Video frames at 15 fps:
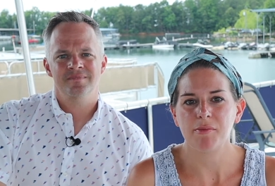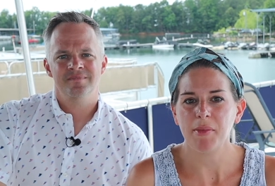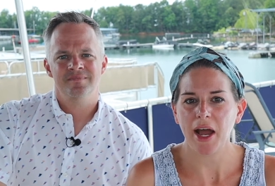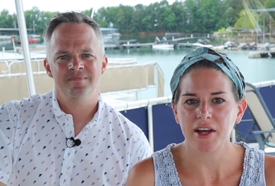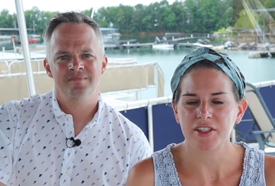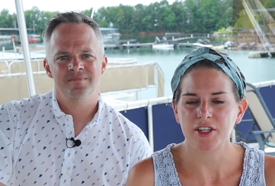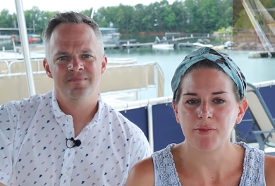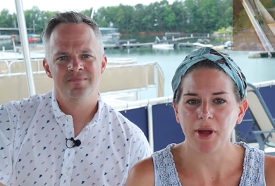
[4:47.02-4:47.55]
Speaker 1: the
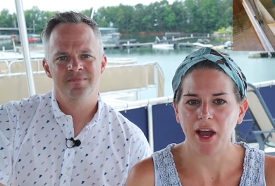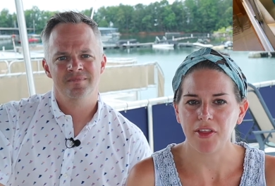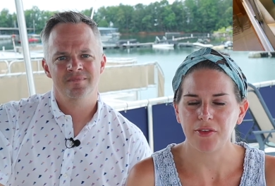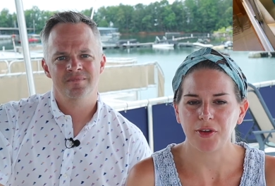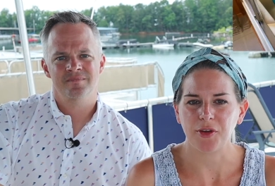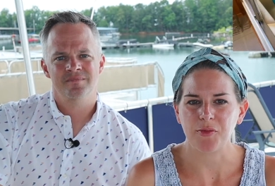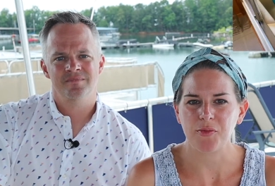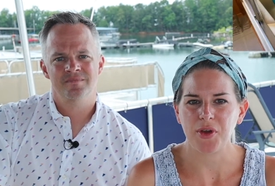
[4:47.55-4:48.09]
master
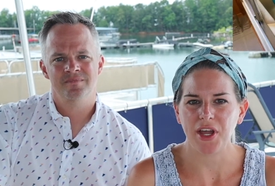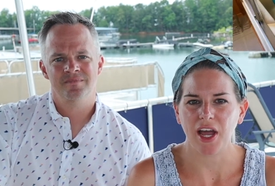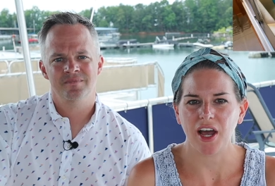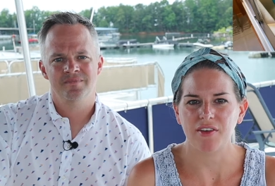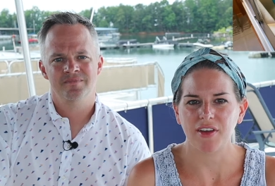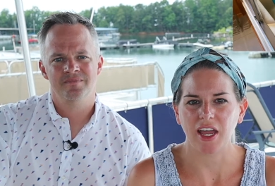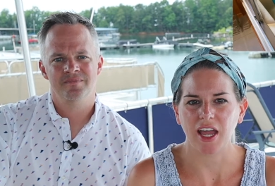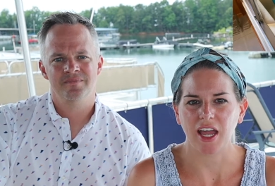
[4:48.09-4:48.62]
bathroom we
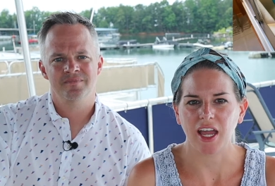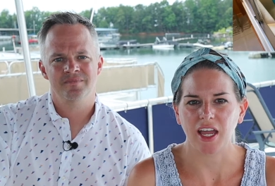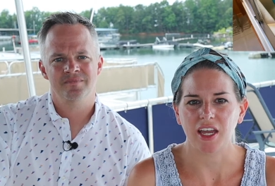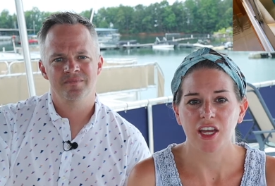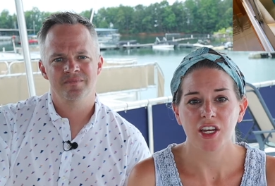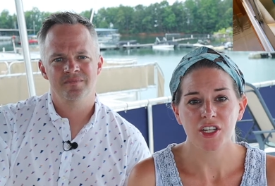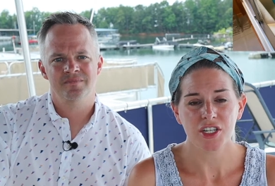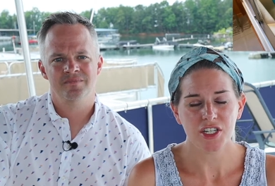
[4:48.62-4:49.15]
have a
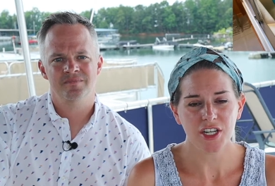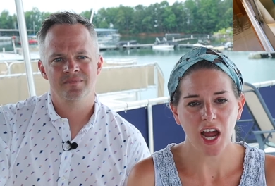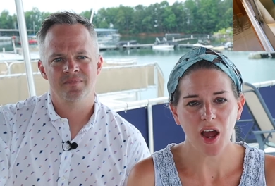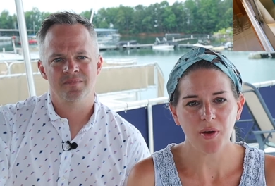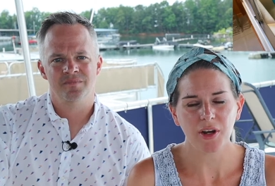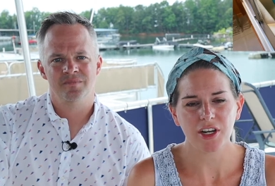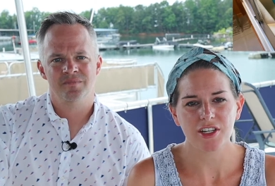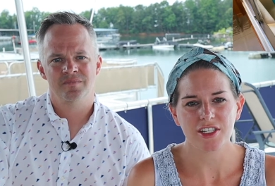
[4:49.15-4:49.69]

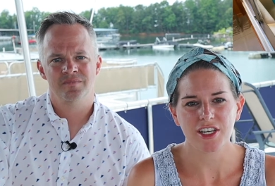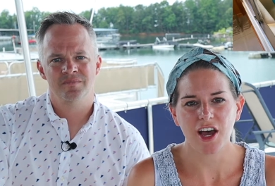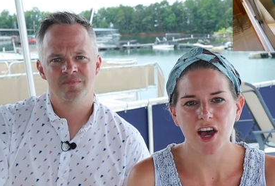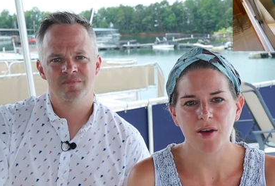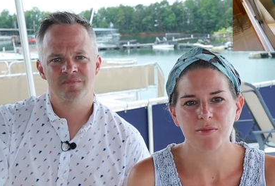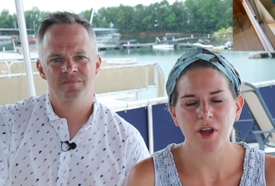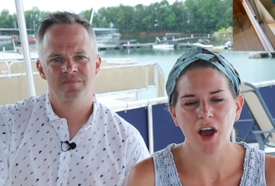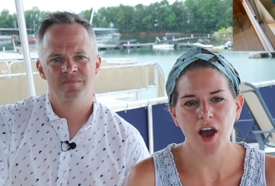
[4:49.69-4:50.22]
shower and
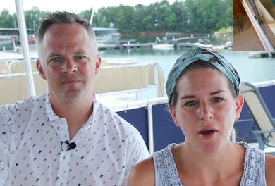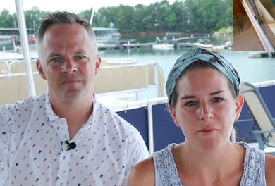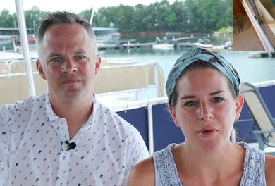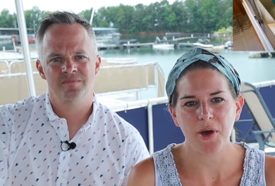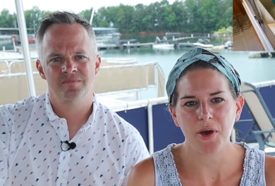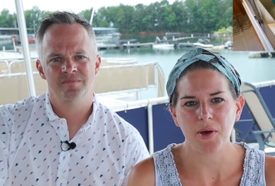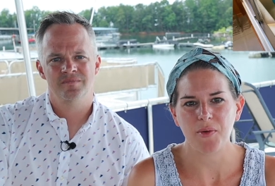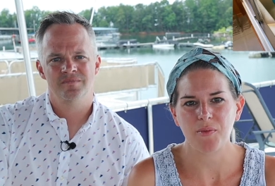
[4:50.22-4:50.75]
tub
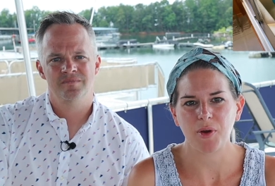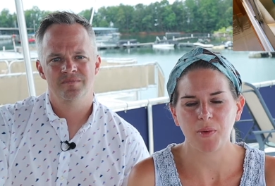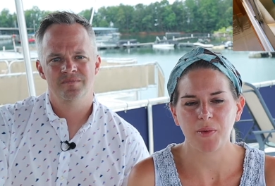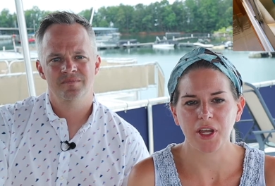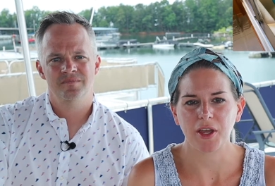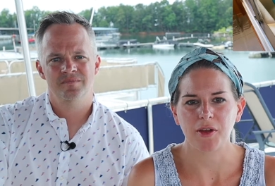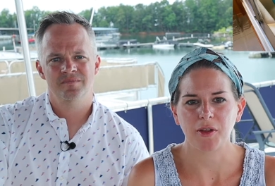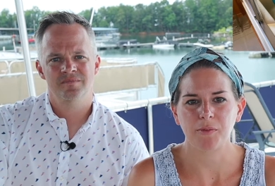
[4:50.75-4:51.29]
combo where we
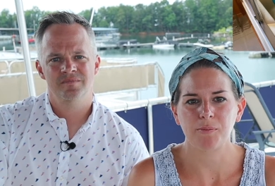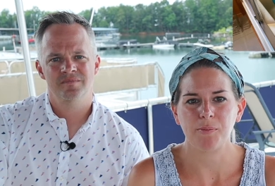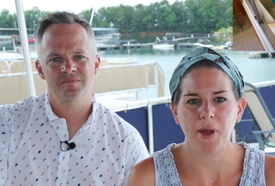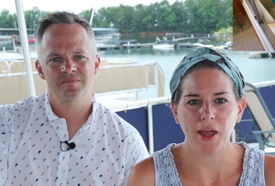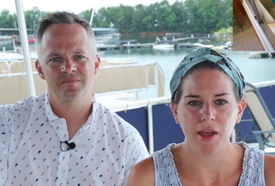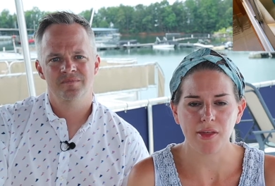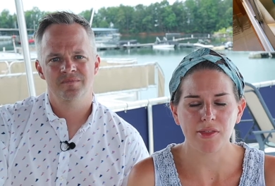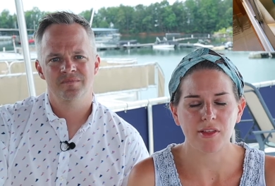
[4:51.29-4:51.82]
can
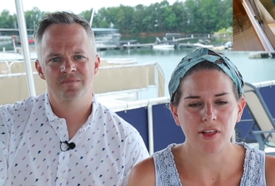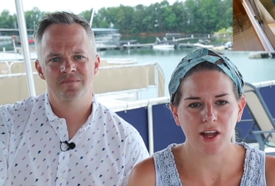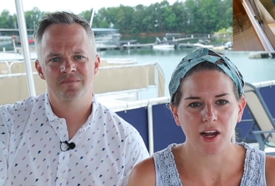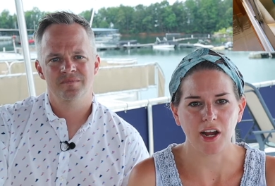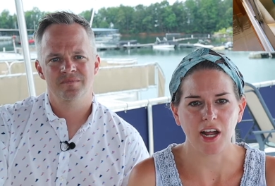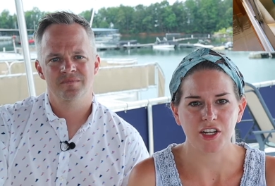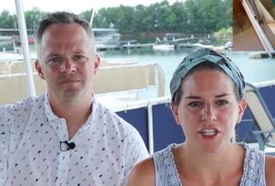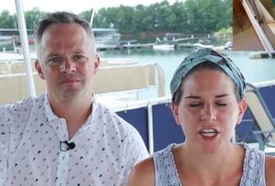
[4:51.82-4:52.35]
bathe
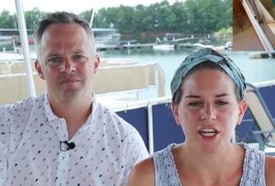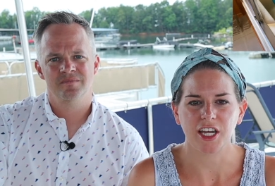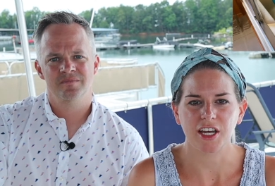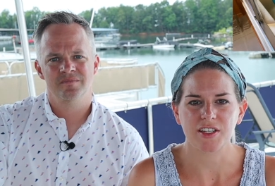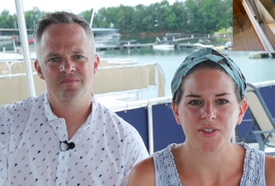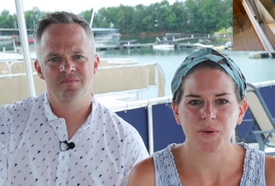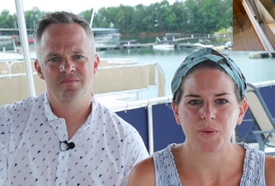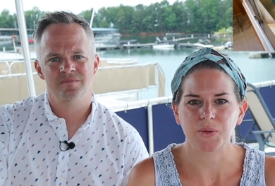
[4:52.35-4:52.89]
Claire as she
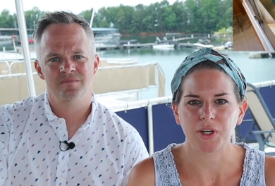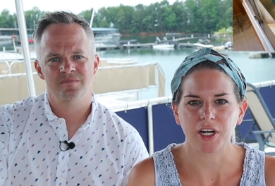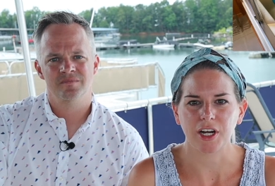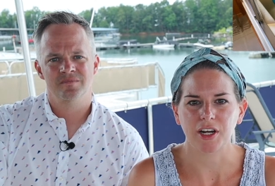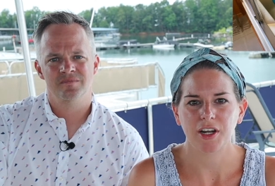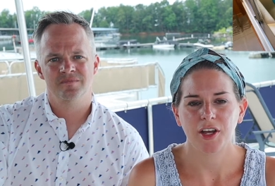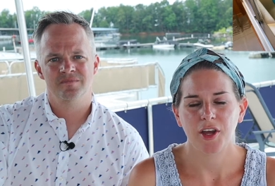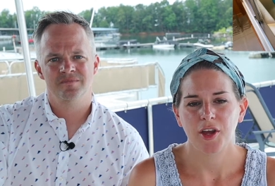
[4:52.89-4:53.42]
gets
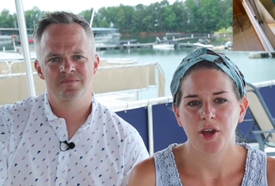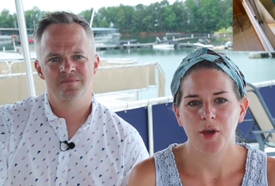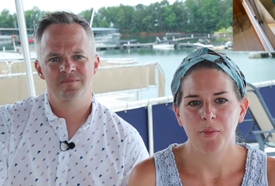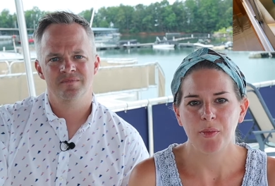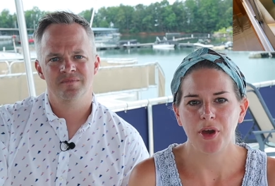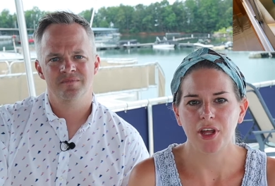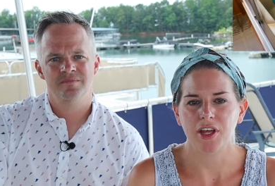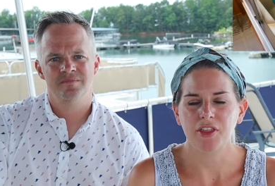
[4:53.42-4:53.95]
older.
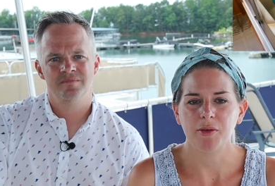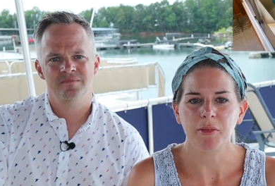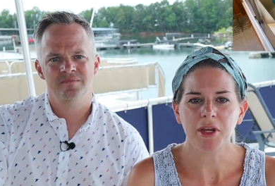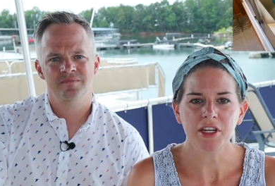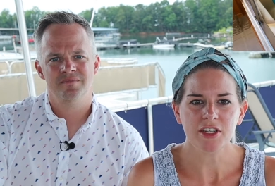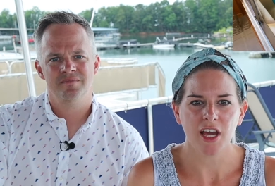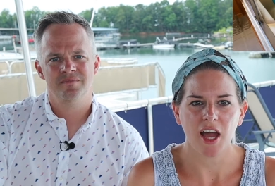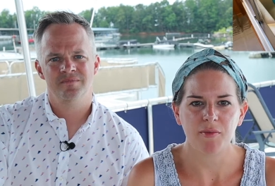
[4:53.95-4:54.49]
But in the
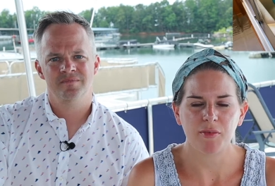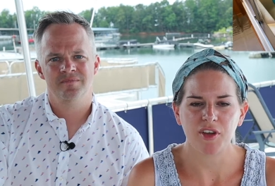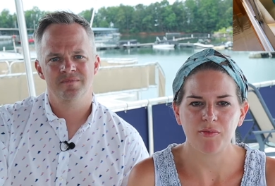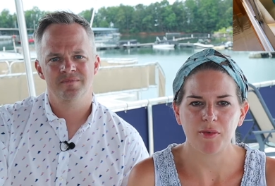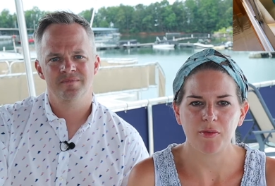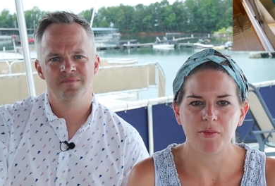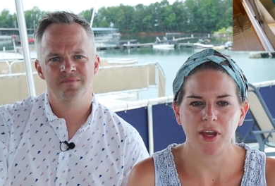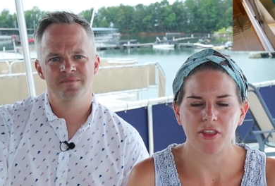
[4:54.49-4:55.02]
meantime, we've
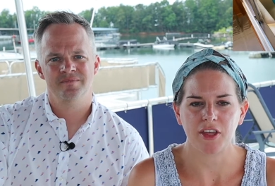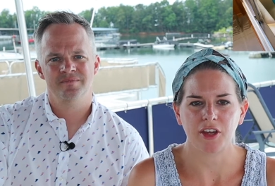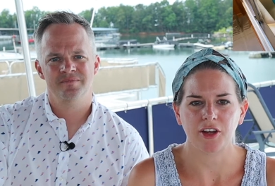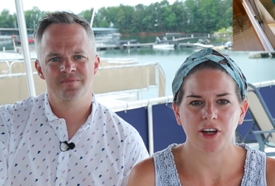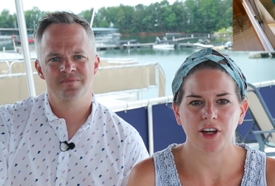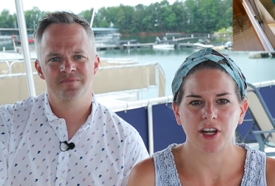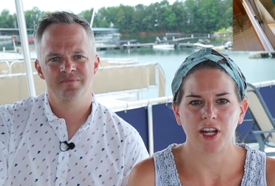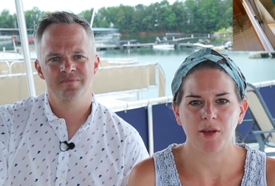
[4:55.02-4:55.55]
been bathing
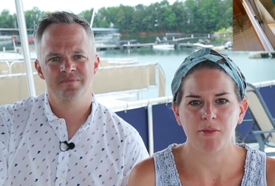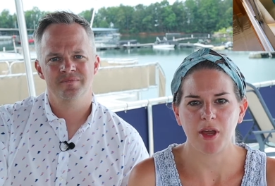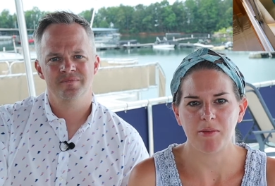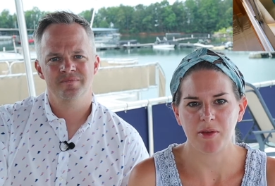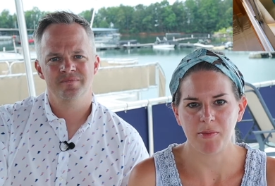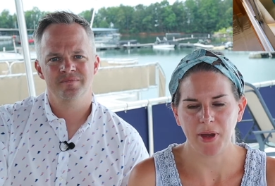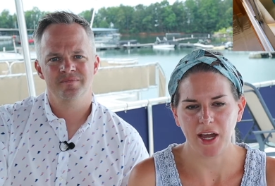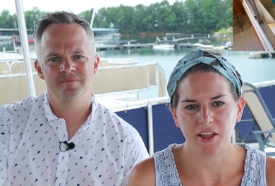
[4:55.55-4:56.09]
her in a
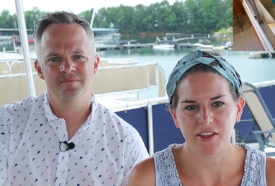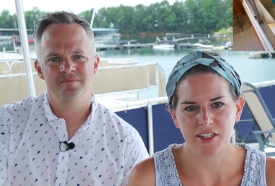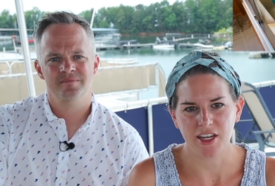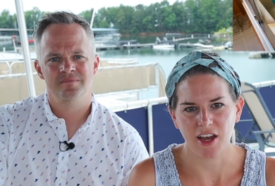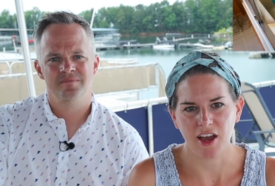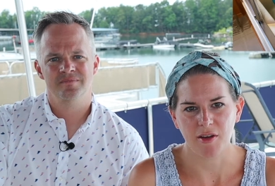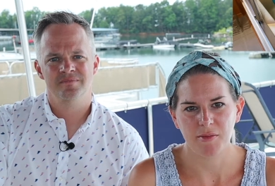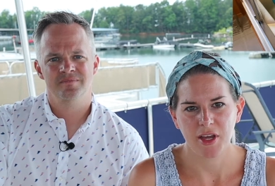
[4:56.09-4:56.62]
baby
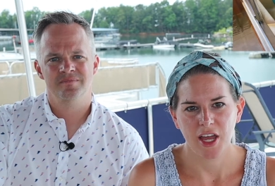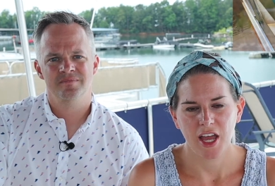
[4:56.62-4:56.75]
bathtub.